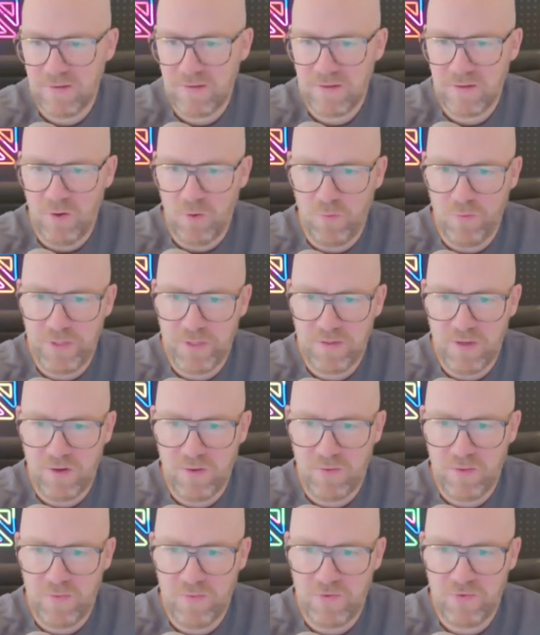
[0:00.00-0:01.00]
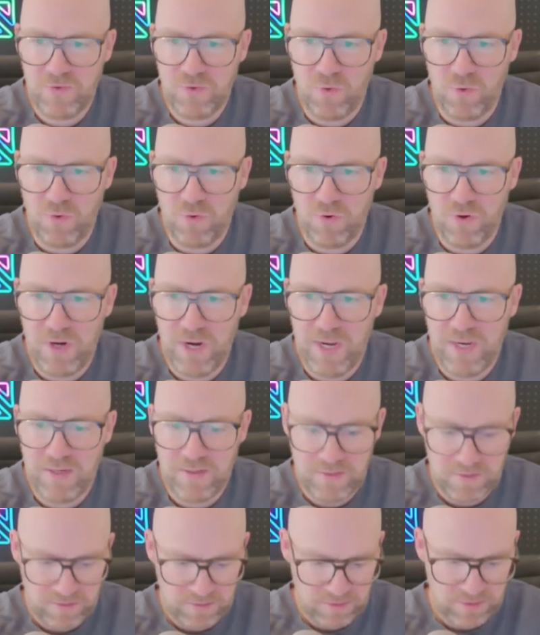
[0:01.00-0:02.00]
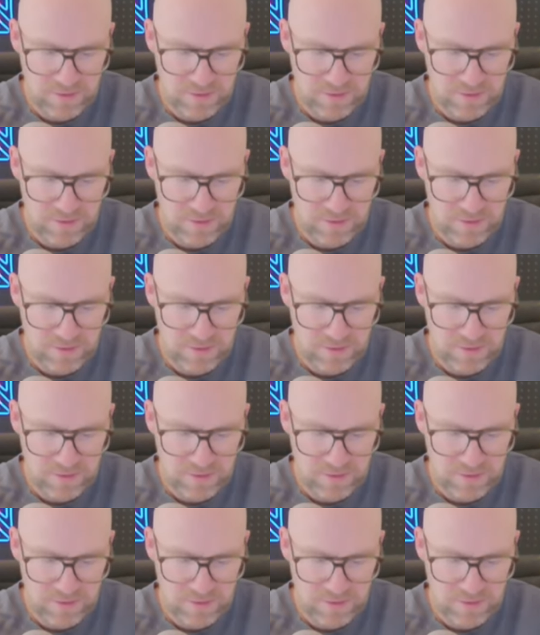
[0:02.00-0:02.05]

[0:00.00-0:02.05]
going down on the score and